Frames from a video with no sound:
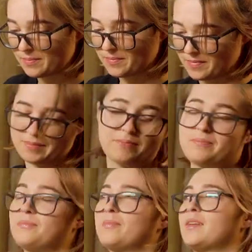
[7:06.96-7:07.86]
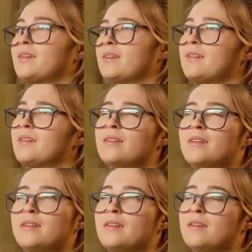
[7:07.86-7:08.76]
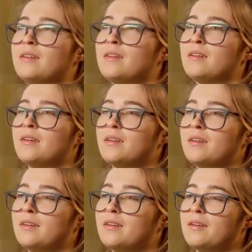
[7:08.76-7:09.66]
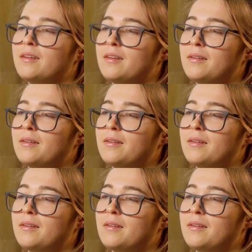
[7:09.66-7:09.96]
Nothing is said.